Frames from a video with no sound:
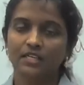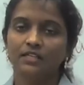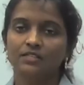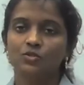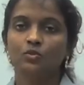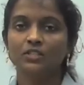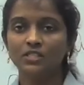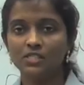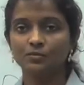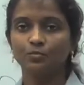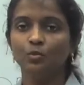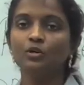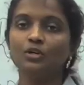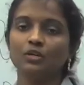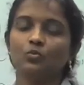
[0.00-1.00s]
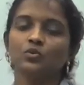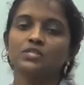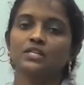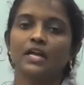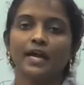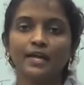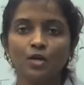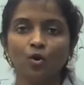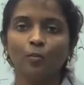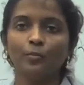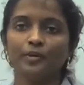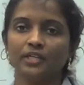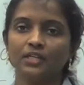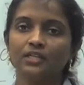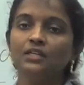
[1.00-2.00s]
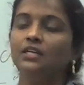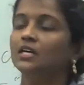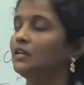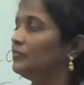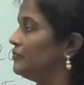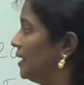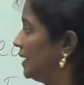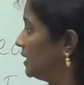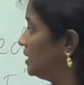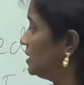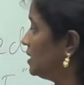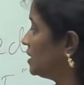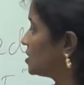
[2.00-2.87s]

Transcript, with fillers: So, this book was an eye opener wherein